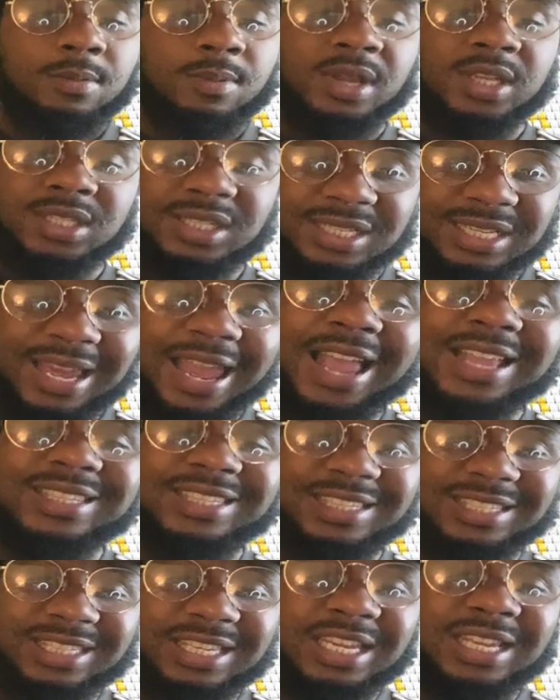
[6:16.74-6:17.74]
But it's glad
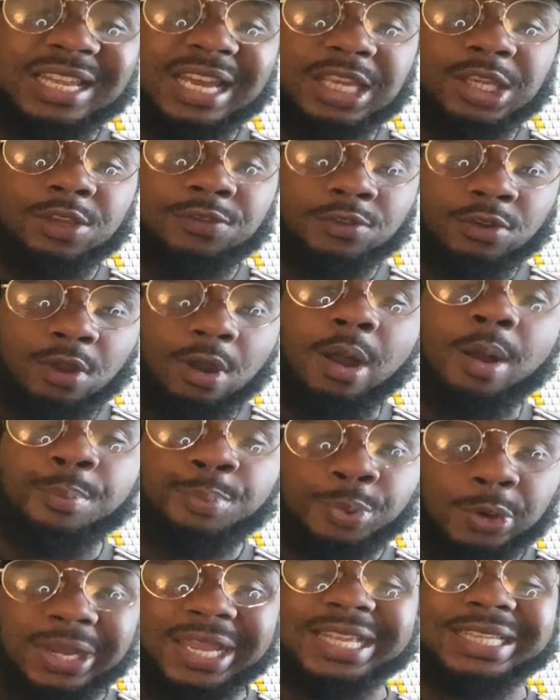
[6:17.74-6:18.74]
to see that you've got a
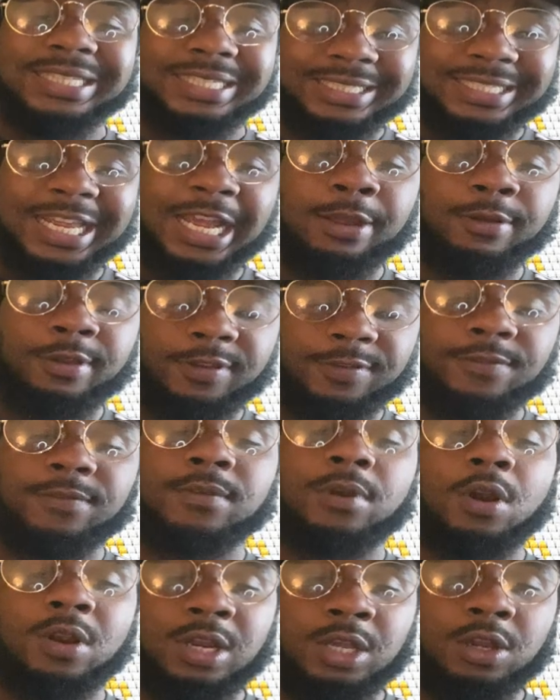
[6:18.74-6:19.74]
booking today with
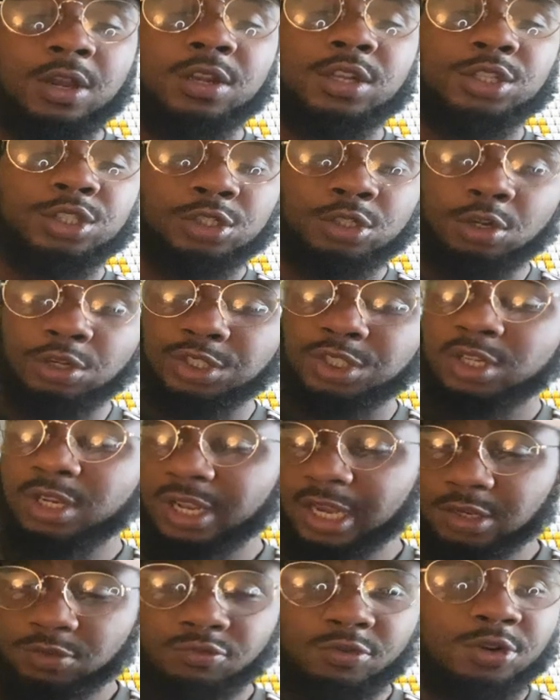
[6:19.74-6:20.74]
Only God and Solskjaer
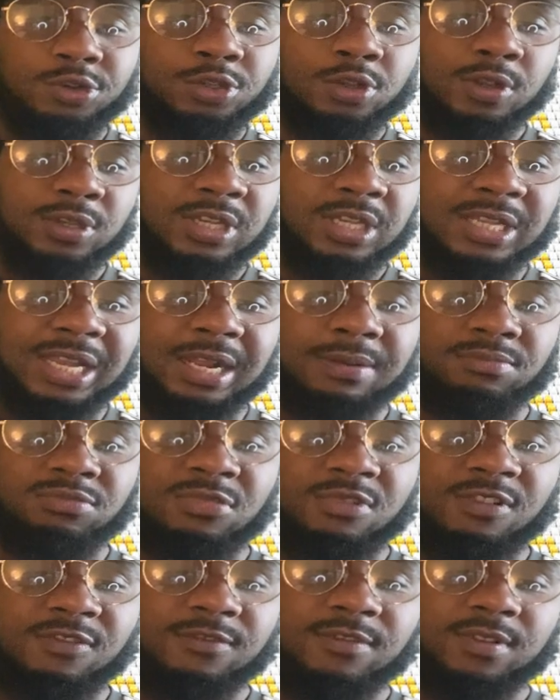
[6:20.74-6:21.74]
against Royal Sociedad,
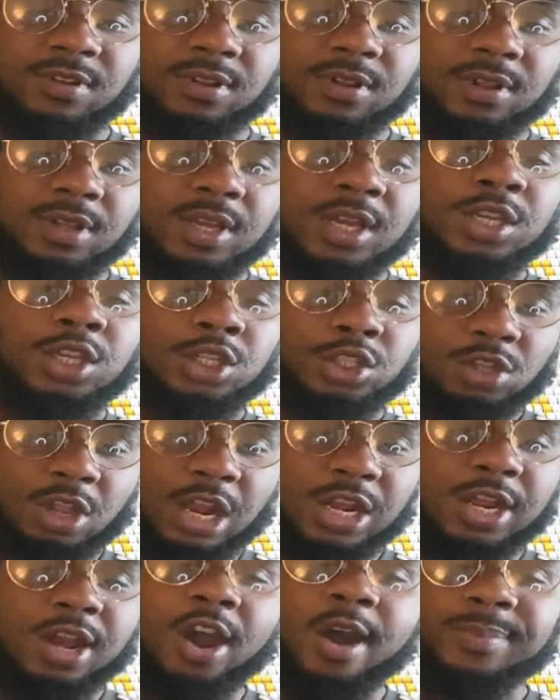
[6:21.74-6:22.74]
bruv. You
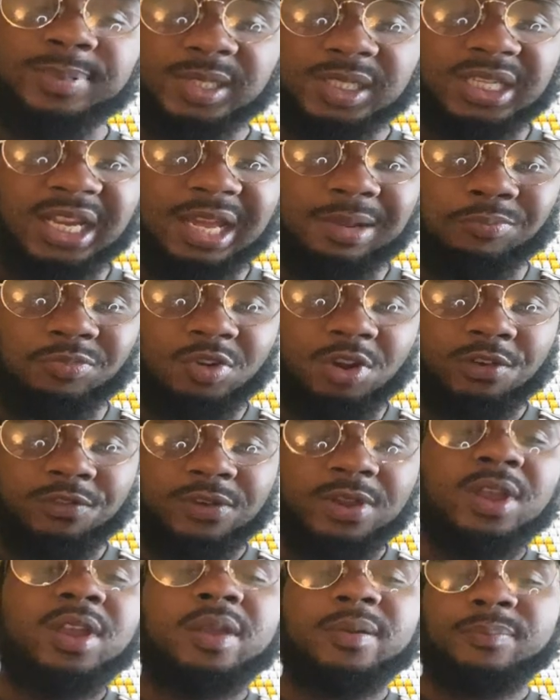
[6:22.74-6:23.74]
turned it up today, bruv.
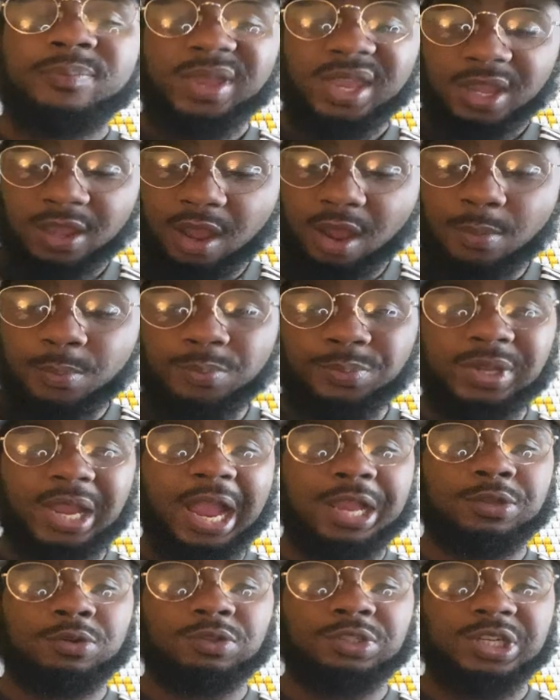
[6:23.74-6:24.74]
Big up
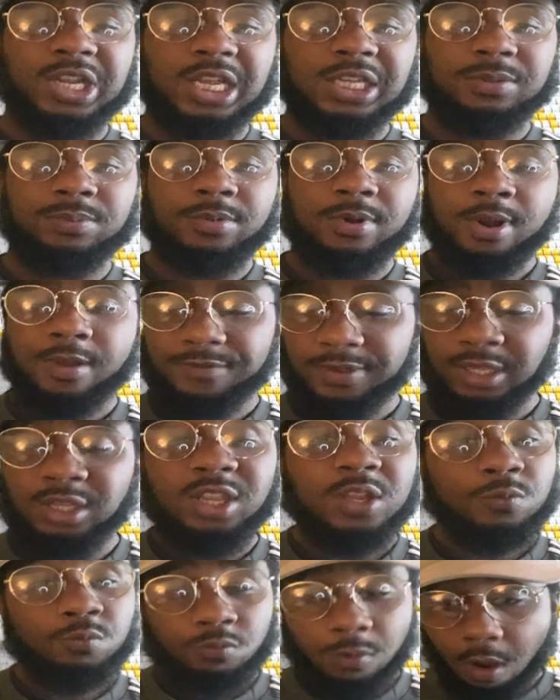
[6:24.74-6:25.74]
Daniel James, bruv. He
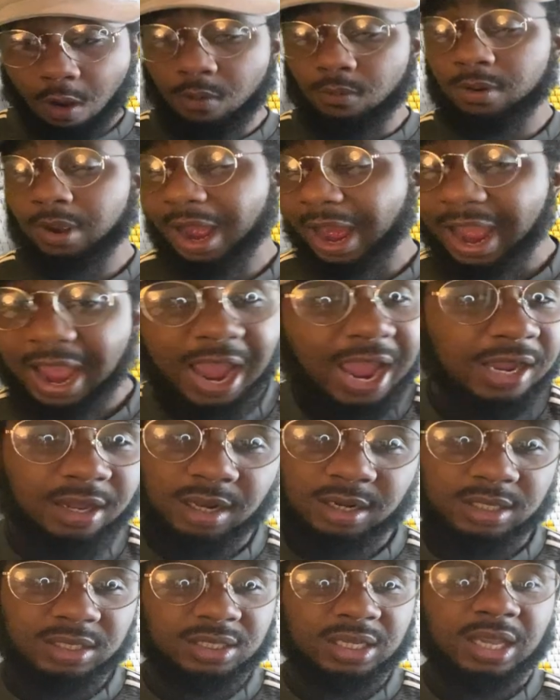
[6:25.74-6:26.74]
did well. I
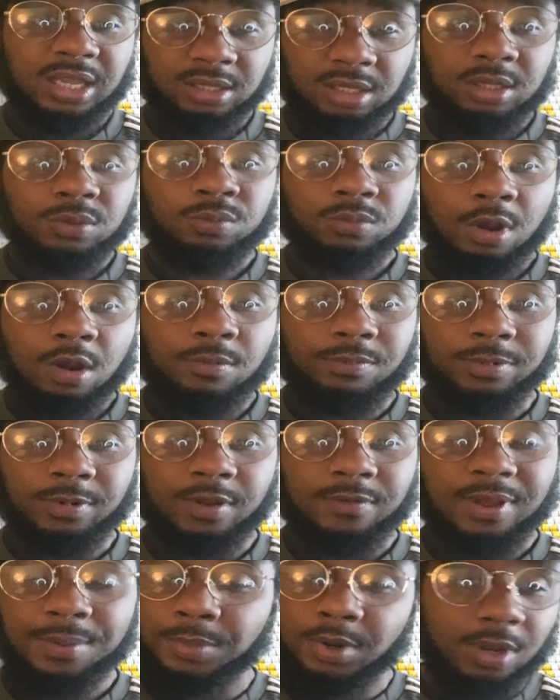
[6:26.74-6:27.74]
gotta say, he did well,
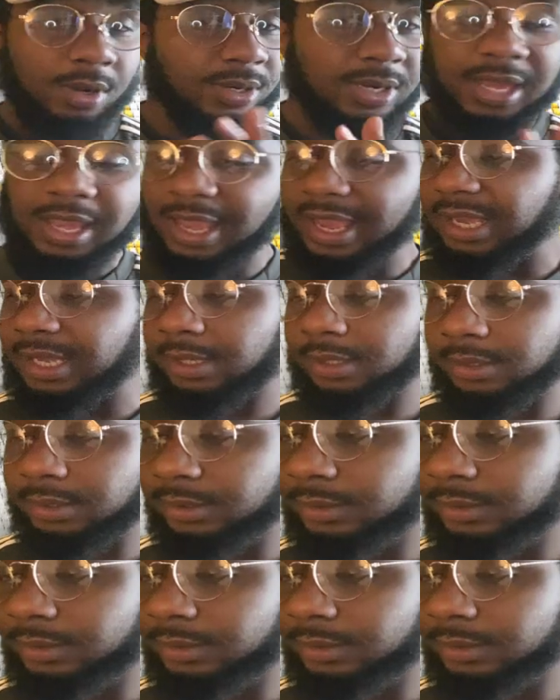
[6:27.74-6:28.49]
bruv. I'm not gonna hate.